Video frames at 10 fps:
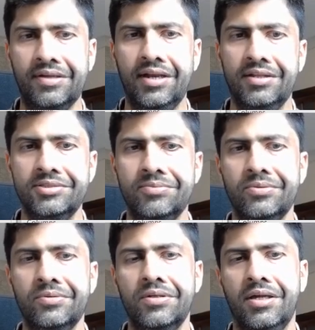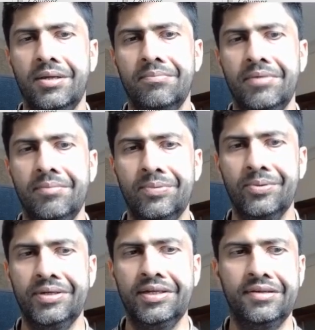eligible
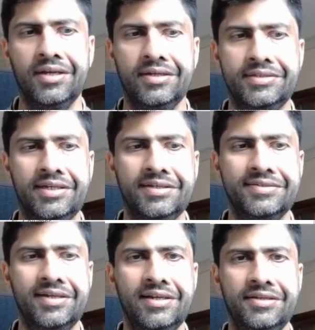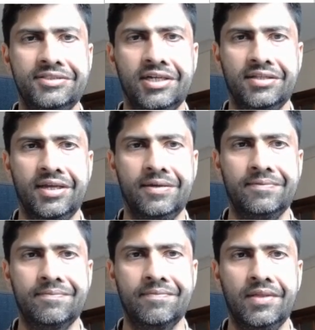employees in our data set. Let's check that.
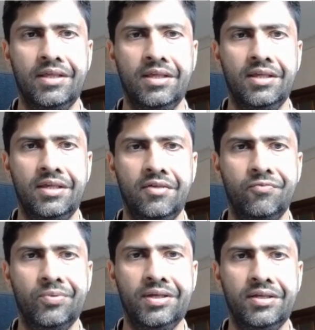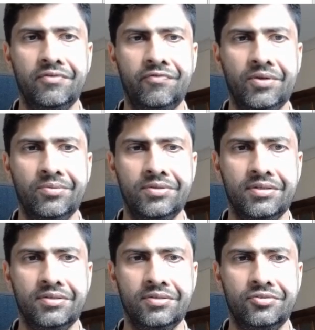If we
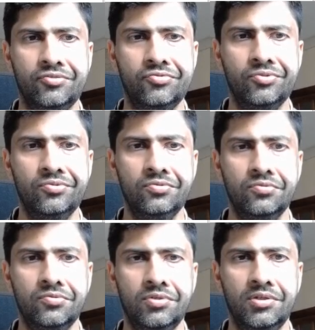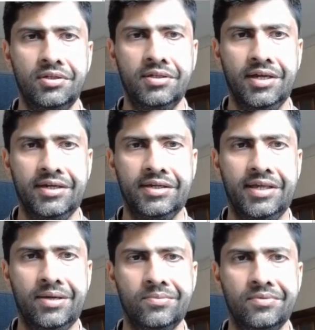filter to true and
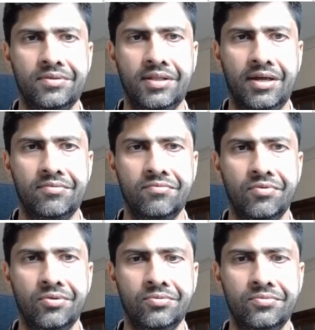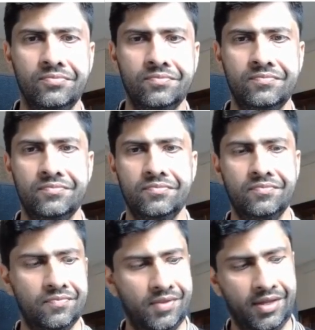count that row,
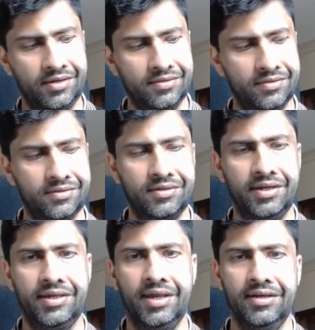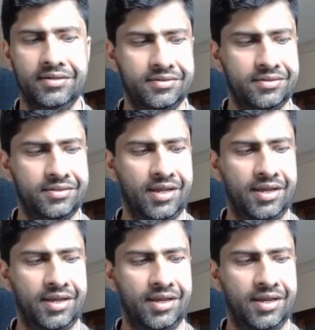then again that